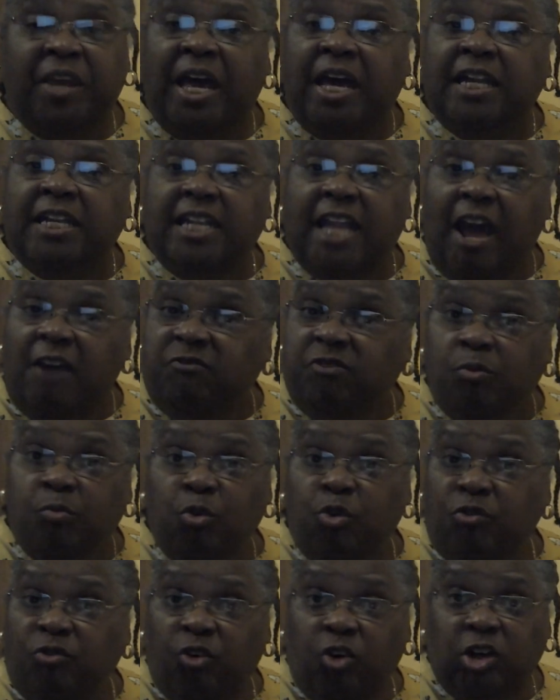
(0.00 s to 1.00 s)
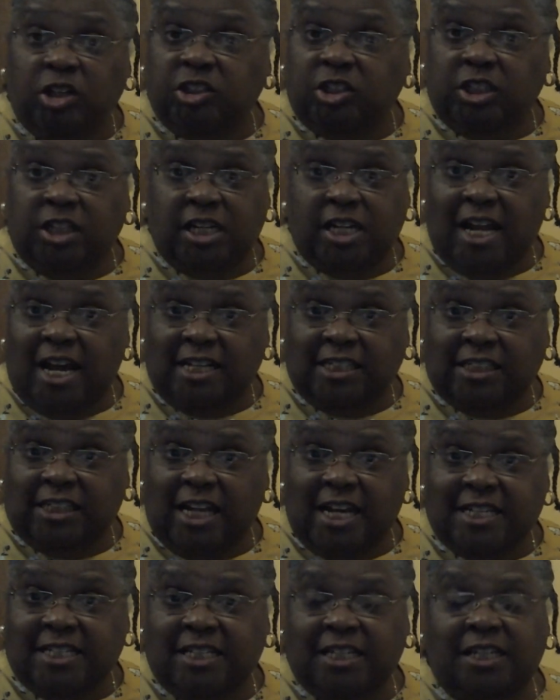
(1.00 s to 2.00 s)
Never move on to the next
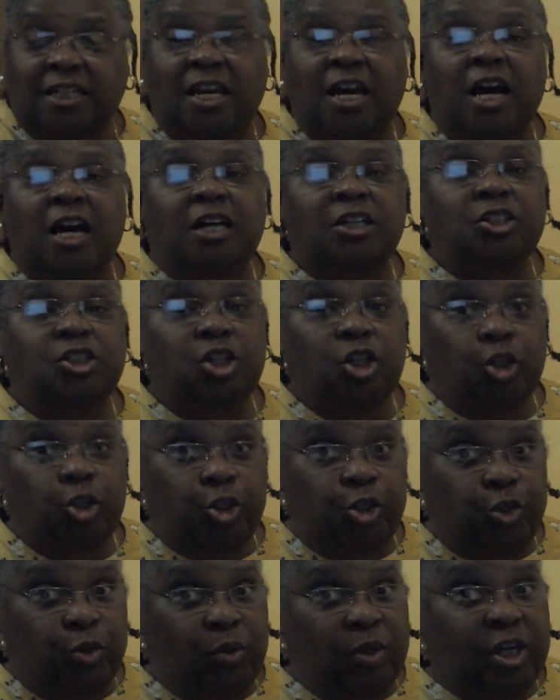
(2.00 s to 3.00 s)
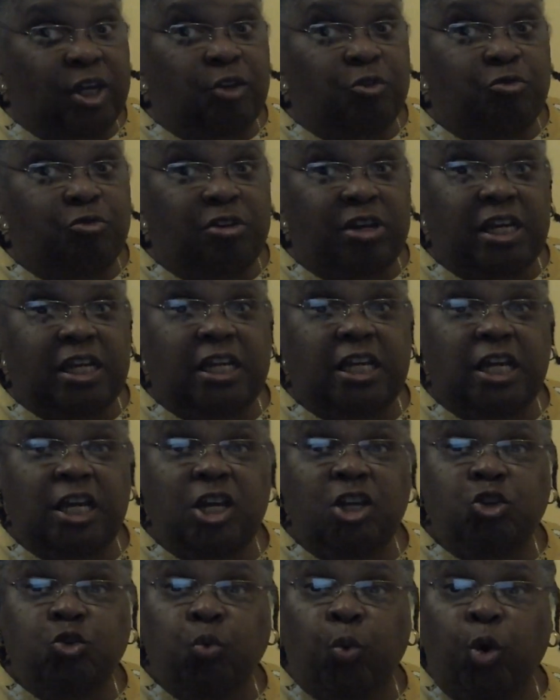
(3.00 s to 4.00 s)
lesson until you can read
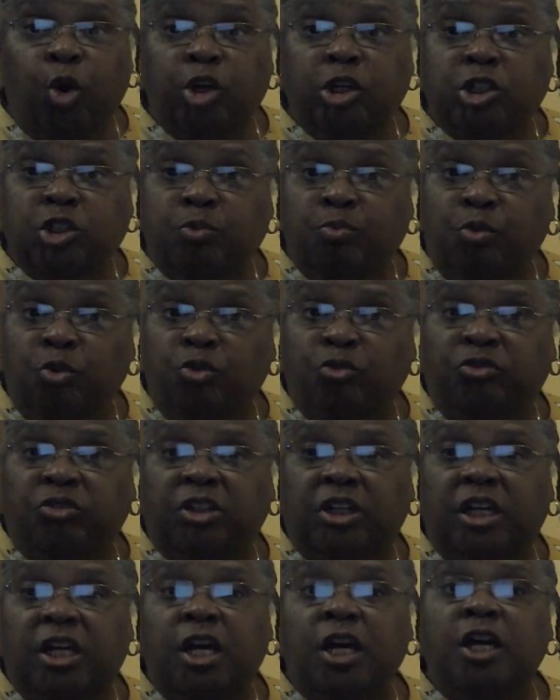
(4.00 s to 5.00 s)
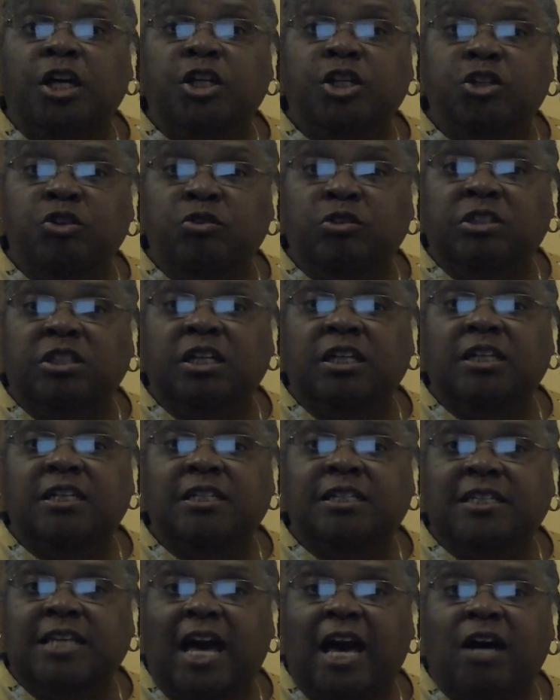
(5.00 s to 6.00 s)
each word smoothly using the
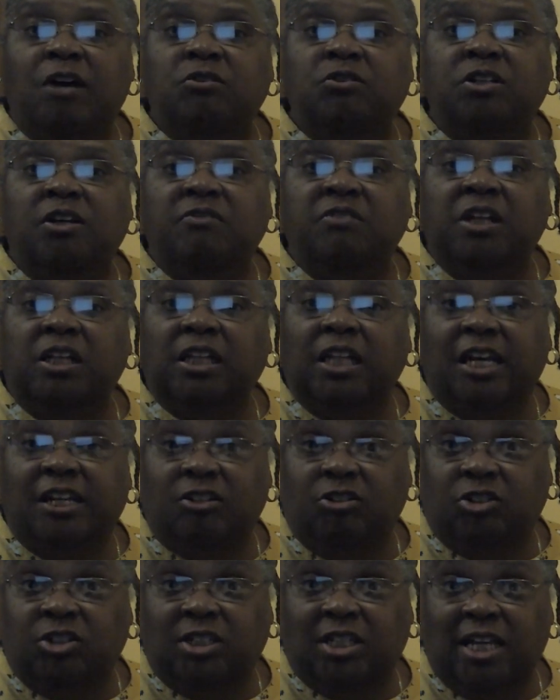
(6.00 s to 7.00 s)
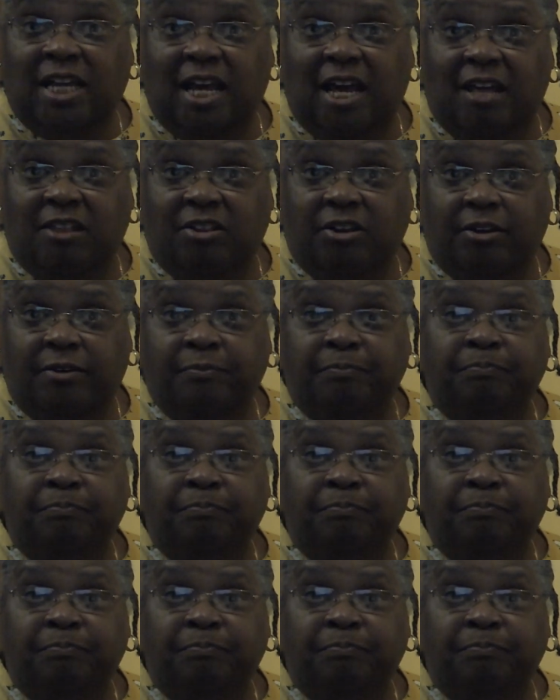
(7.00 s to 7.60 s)
sounds of the letters together.